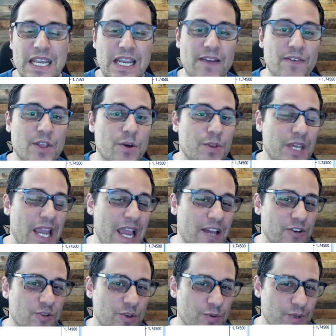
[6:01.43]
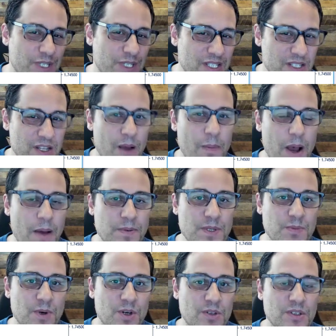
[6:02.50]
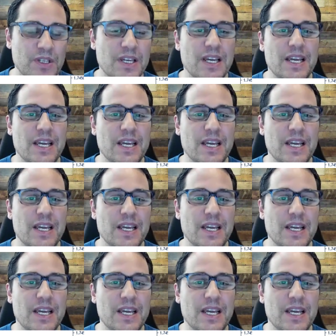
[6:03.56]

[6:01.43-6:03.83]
Even though the entry suboptimal,